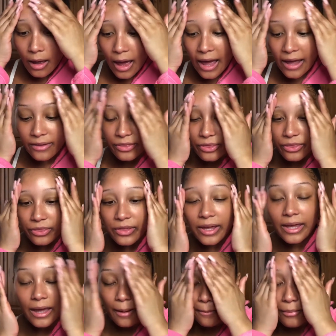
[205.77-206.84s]
I
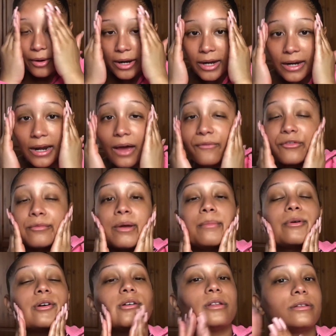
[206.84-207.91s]
think I'm breaking out from it
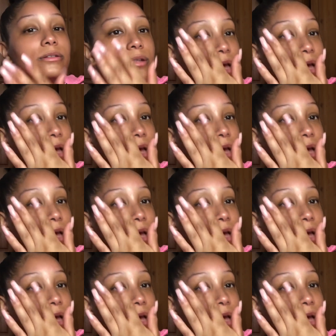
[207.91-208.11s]
because